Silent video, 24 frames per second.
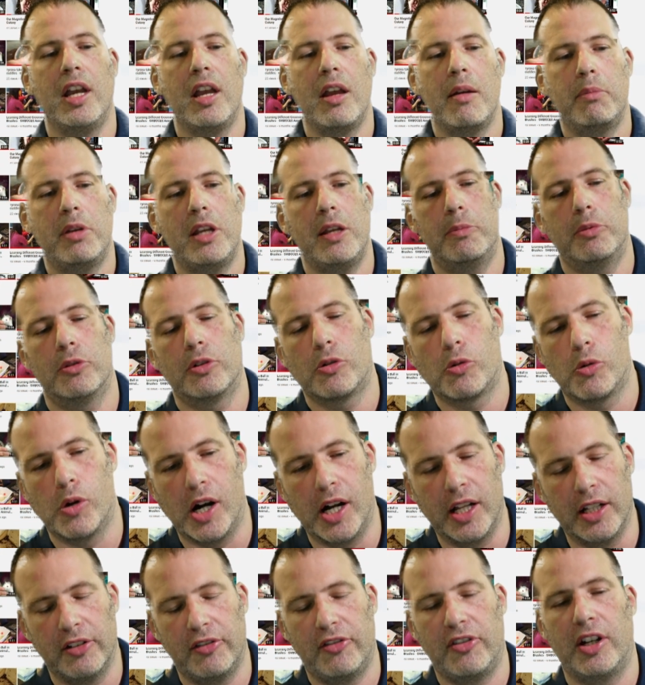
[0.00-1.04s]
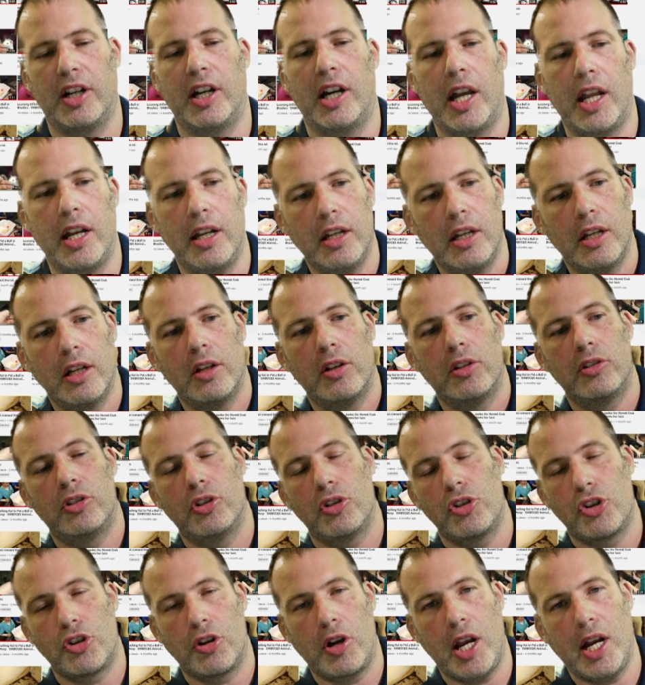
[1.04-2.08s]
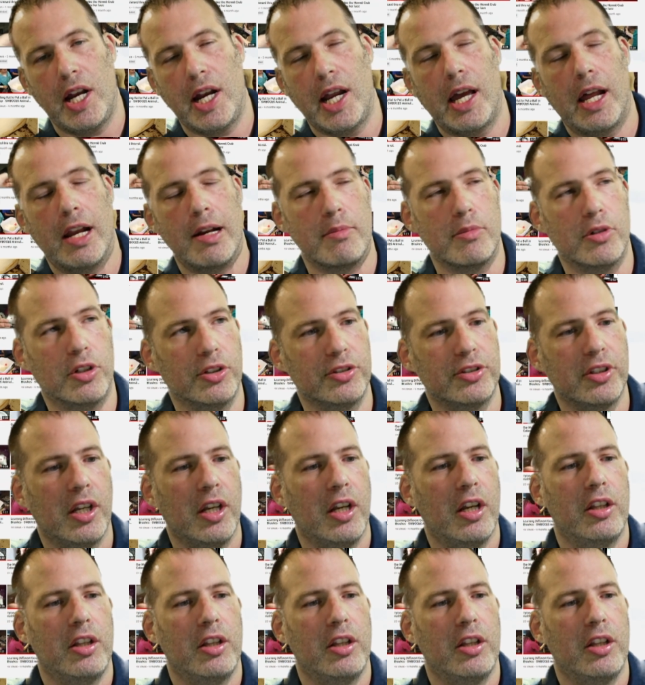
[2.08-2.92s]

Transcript: people qualified to train animals.